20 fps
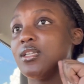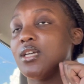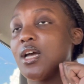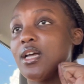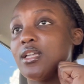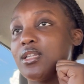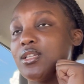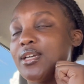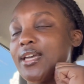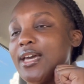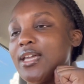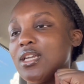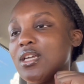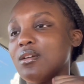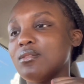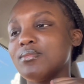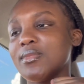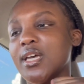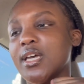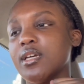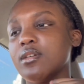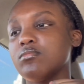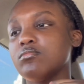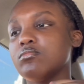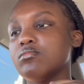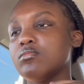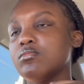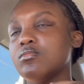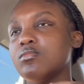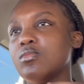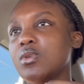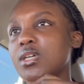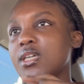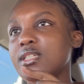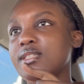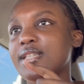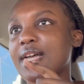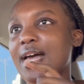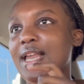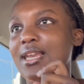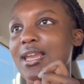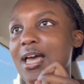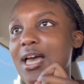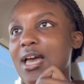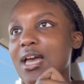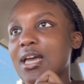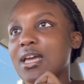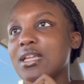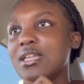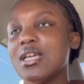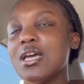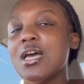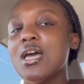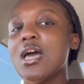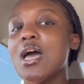I look at it. I'm like, what is that line?